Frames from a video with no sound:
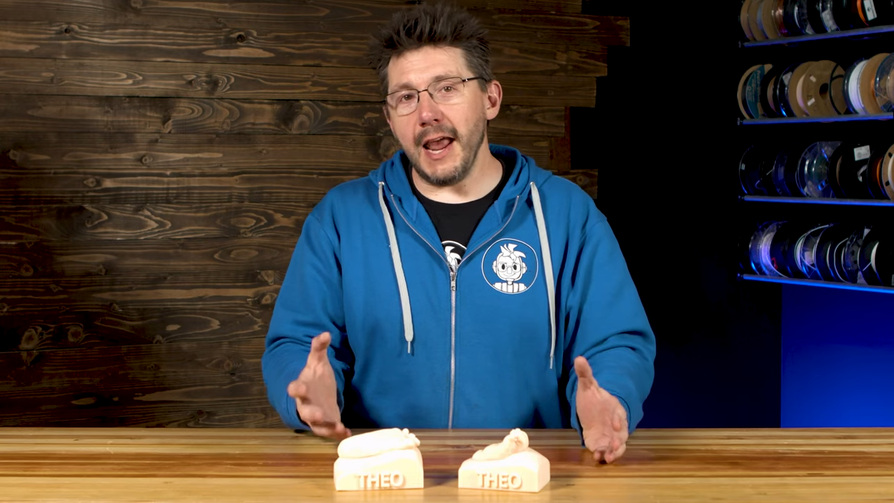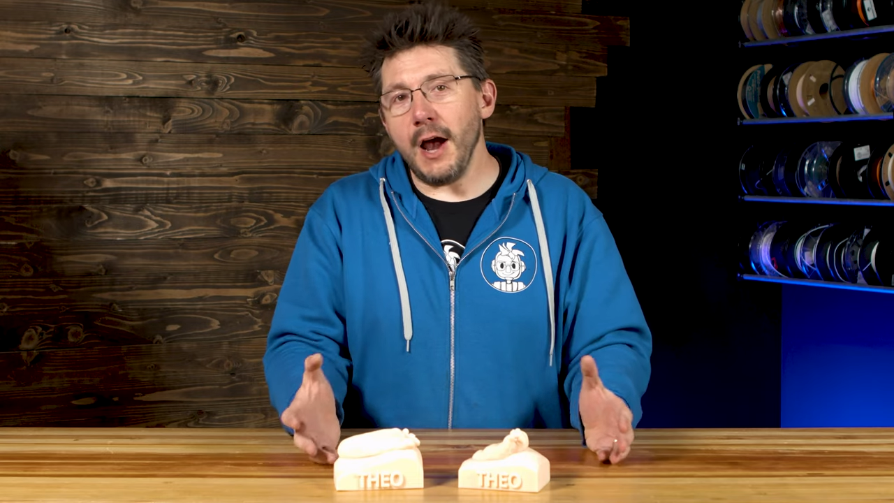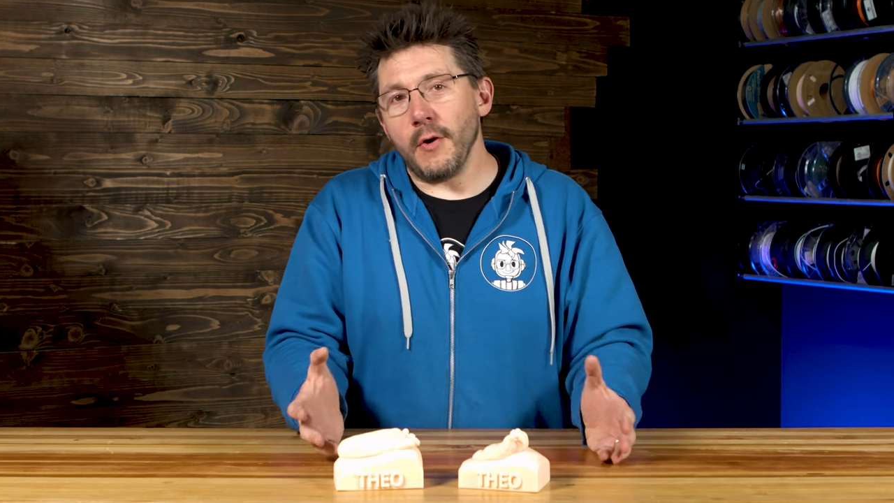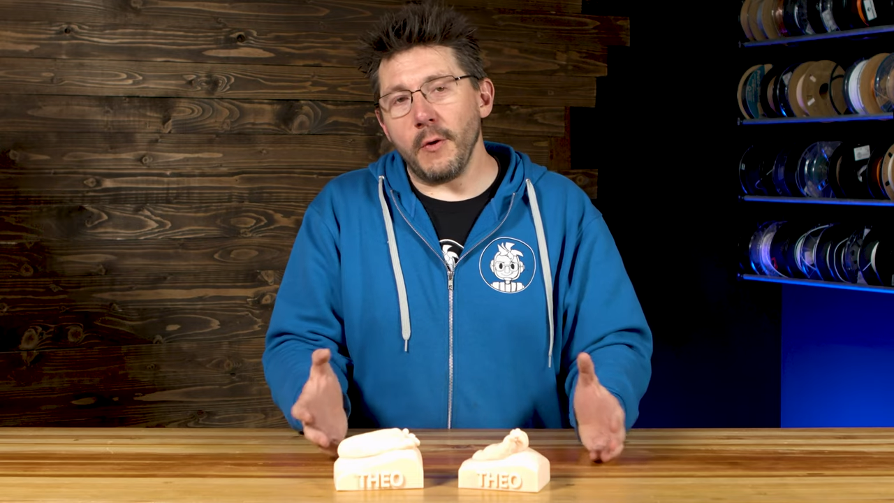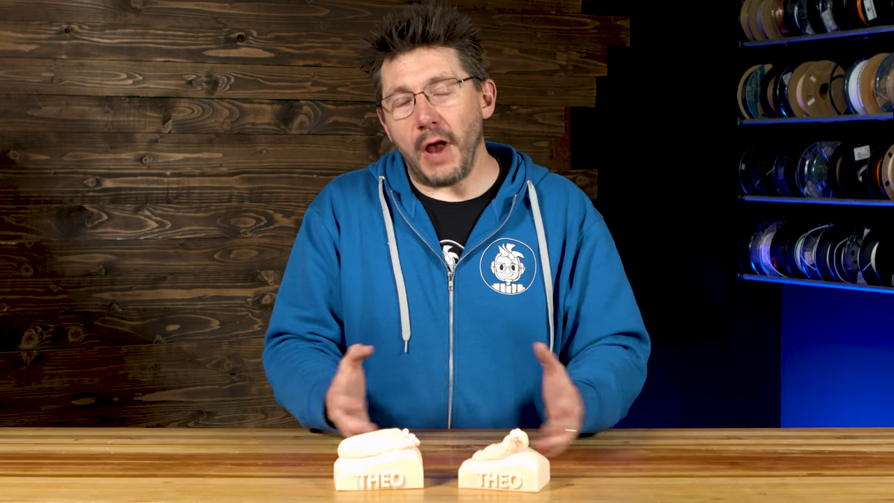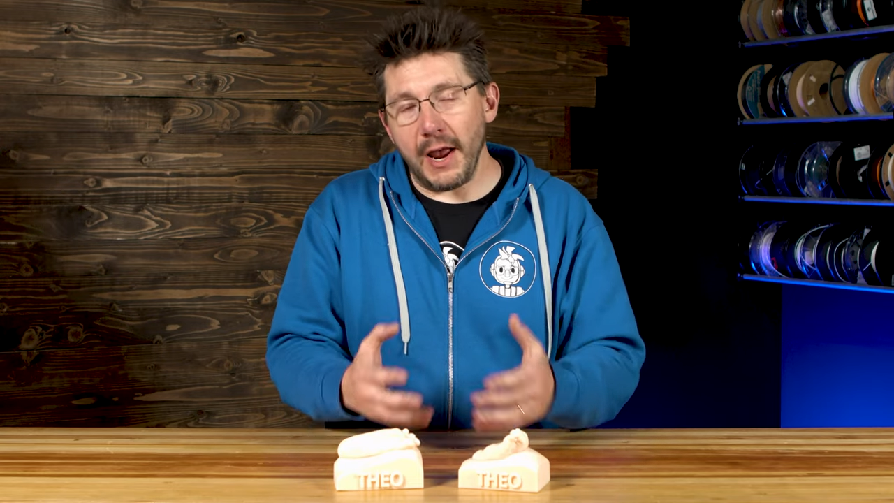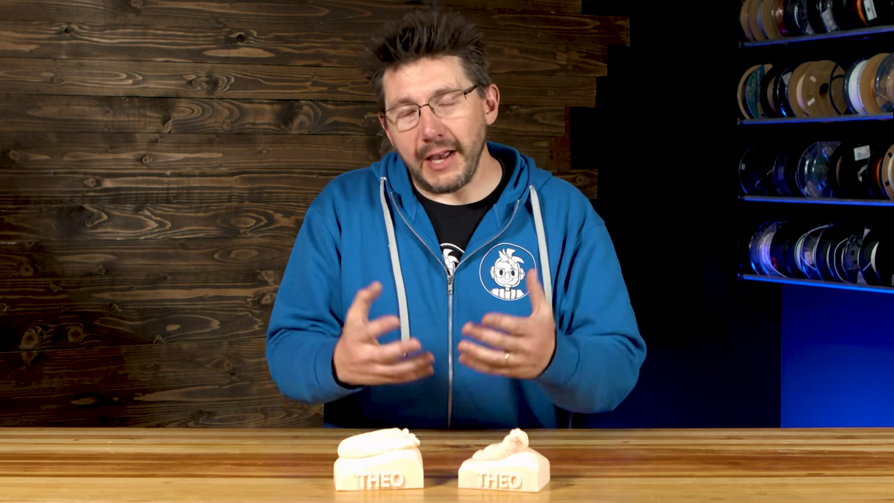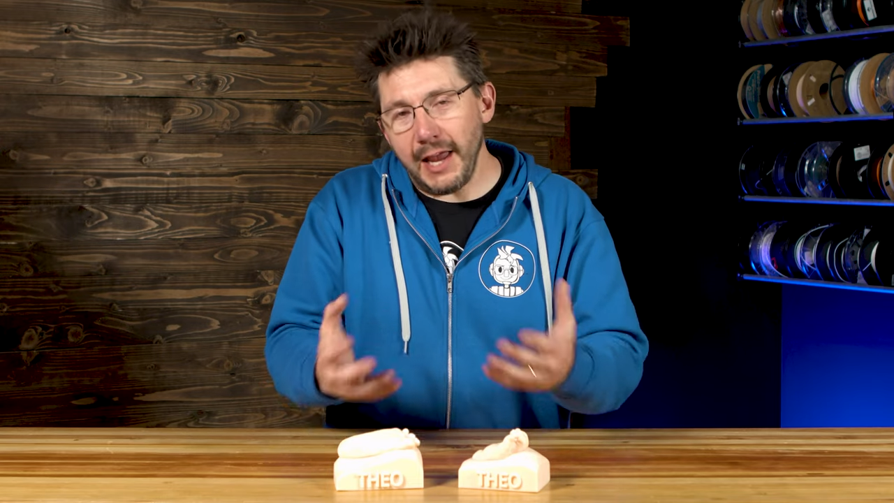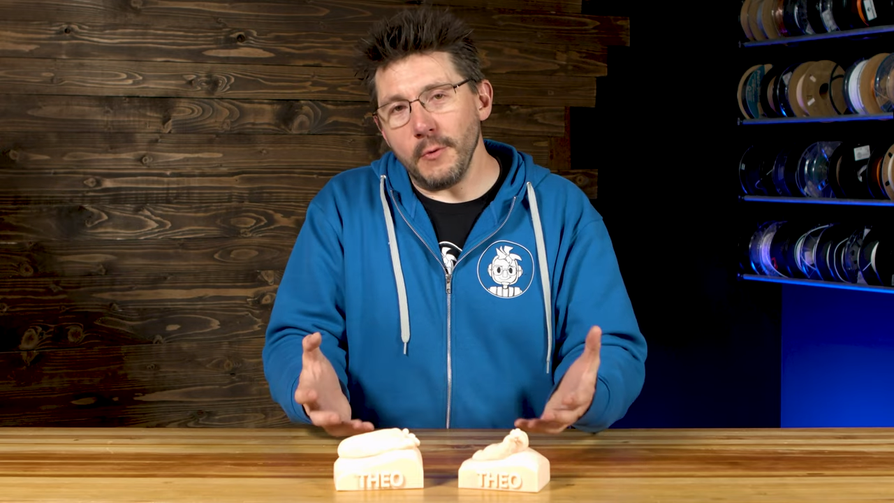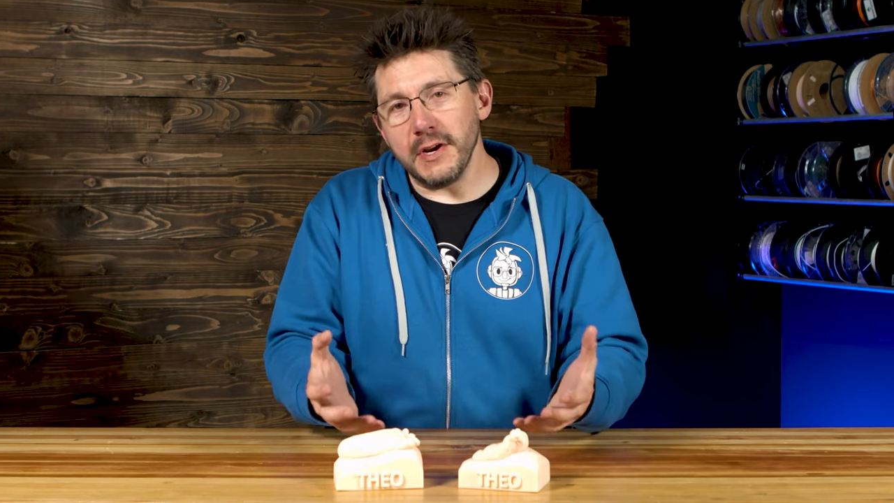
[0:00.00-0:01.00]
Now, I, I
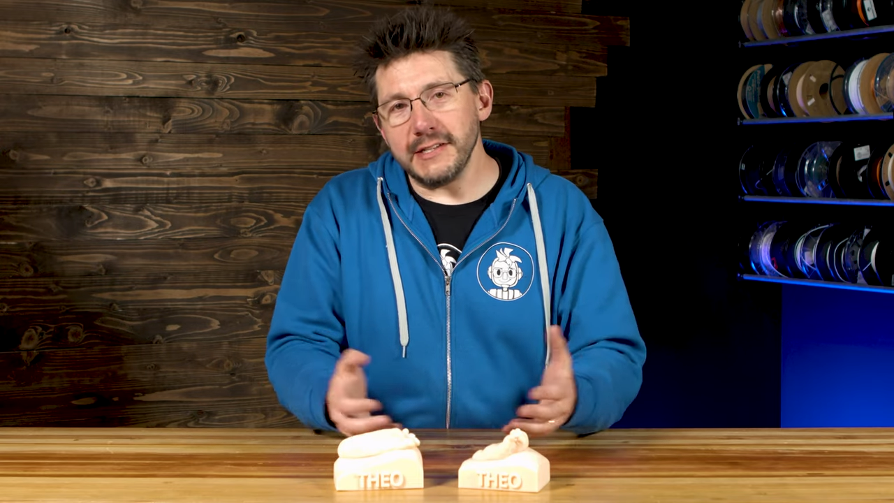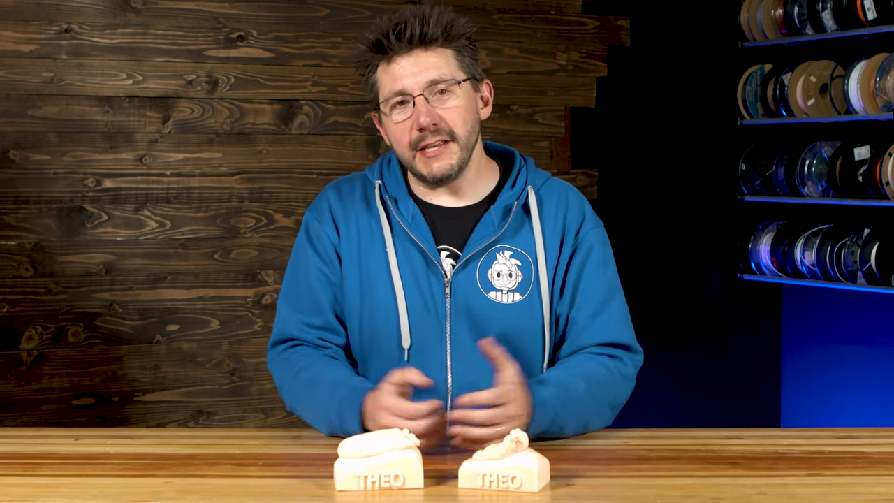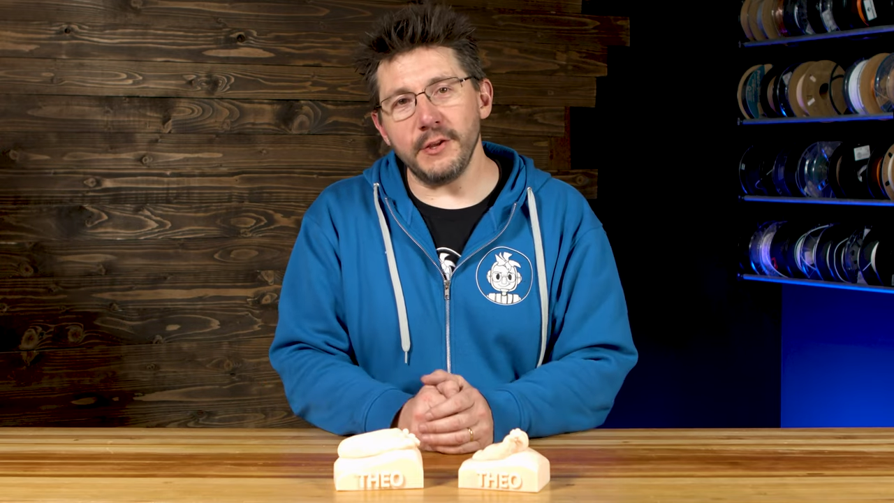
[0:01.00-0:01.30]
kind of want to